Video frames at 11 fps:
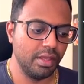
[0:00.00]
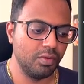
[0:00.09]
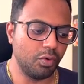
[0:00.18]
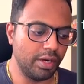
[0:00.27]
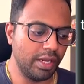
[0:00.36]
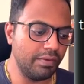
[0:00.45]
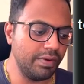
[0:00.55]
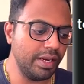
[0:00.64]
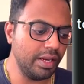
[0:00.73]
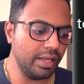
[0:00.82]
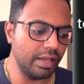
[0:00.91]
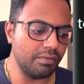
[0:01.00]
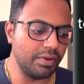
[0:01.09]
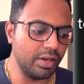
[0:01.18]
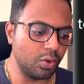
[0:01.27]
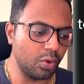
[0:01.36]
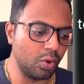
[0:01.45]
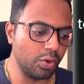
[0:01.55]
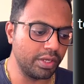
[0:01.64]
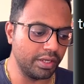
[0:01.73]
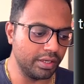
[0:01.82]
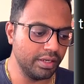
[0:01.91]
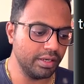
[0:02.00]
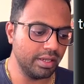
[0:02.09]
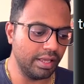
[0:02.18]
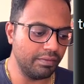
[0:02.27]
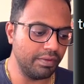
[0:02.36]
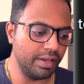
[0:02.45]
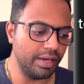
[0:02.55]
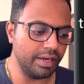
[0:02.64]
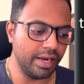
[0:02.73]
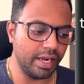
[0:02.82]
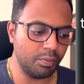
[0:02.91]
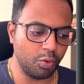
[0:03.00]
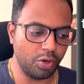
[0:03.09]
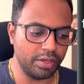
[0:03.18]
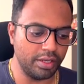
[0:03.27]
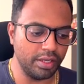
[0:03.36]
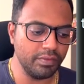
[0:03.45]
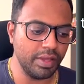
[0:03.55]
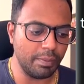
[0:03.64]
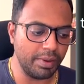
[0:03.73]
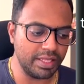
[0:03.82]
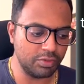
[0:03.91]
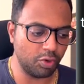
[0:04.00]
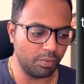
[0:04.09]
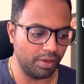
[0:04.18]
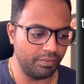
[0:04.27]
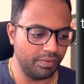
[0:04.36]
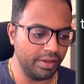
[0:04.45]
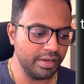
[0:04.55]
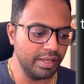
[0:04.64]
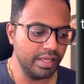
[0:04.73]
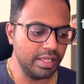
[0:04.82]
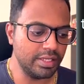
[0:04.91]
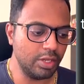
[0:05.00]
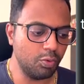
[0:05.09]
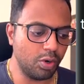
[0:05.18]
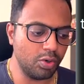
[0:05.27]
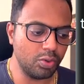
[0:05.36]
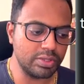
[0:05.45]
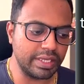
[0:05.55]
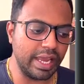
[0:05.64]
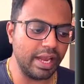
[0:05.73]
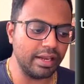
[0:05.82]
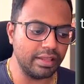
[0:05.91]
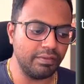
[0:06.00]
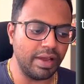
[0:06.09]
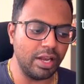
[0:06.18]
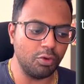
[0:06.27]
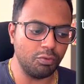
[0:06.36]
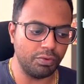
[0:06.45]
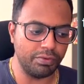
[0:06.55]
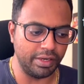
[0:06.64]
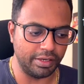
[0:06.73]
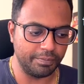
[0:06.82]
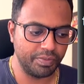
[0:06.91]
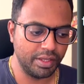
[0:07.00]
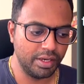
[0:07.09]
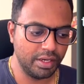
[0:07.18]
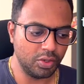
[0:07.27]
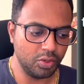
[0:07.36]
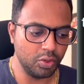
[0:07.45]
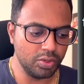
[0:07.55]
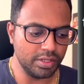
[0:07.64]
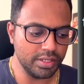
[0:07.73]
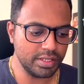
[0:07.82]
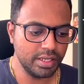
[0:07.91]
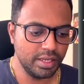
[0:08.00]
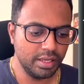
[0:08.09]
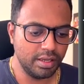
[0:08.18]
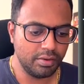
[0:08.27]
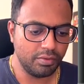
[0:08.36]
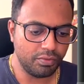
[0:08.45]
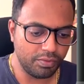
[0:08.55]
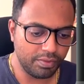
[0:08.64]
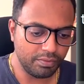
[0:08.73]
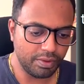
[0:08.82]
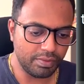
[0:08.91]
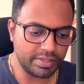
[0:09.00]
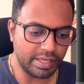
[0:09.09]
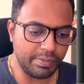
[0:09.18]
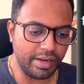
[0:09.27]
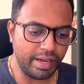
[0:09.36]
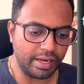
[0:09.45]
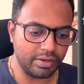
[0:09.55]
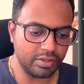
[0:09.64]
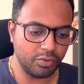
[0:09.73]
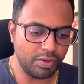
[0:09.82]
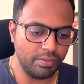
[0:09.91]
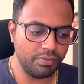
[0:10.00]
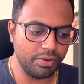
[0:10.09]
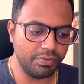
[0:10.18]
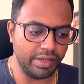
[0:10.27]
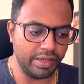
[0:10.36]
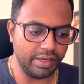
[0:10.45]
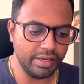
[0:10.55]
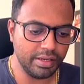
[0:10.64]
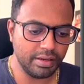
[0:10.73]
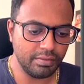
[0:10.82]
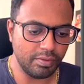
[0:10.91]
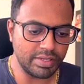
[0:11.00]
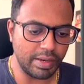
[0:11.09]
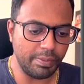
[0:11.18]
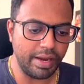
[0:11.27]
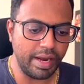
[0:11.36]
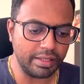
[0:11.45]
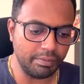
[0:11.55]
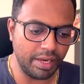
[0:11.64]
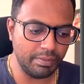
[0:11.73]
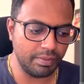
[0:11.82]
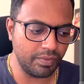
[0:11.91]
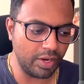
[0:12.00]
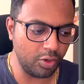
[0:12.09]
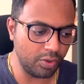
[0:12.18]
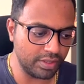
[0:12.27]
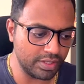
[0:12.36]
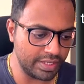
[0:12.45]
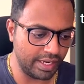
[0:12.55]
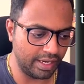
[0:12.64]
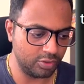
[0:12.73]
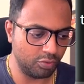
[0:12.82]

For every row here, every data point here, we apply this formula where say you want to scale the value 15. To do this, we will subtract, so from 15, we will subtract the minimum value in this data.